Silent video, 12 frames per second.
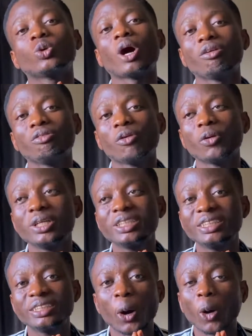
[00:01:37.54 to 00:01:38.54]
avoid
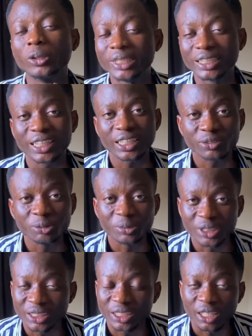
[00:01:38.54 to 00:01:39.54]
unnecessary
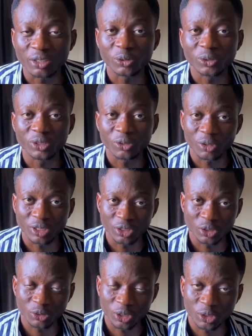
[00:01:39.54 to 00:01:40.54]
mistake during your
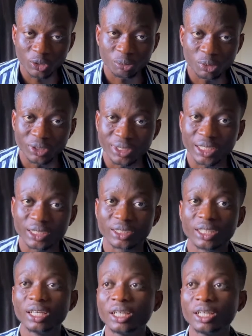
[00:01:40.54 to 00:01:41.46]
registration process.